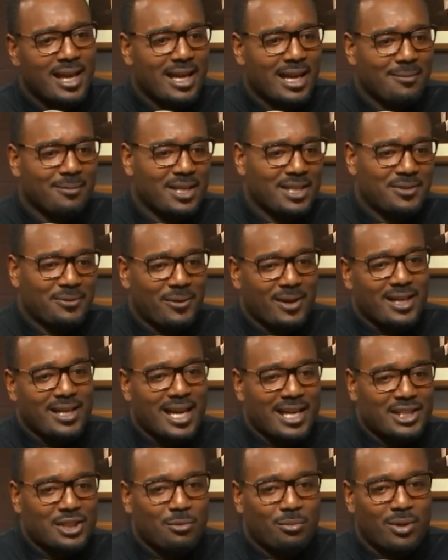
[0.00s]
And it's funny
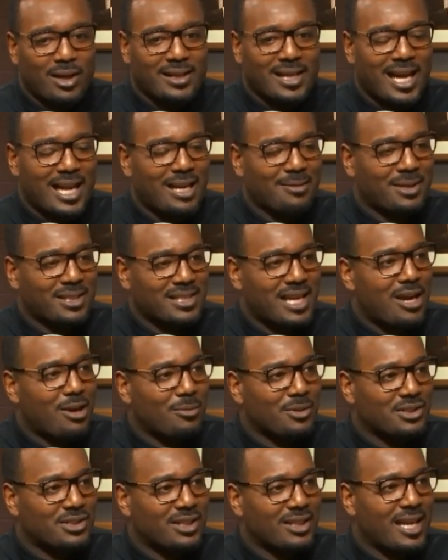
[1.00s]
that you bring that up, because I
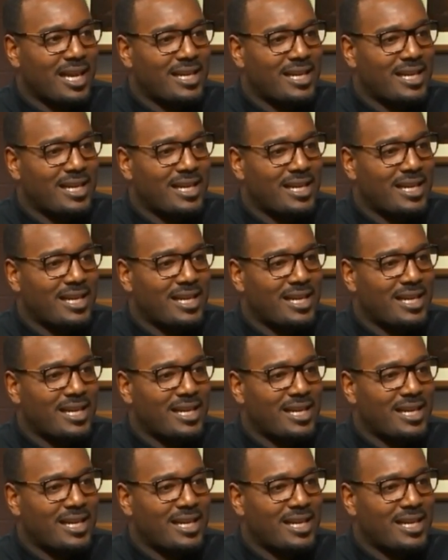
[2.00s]
almost look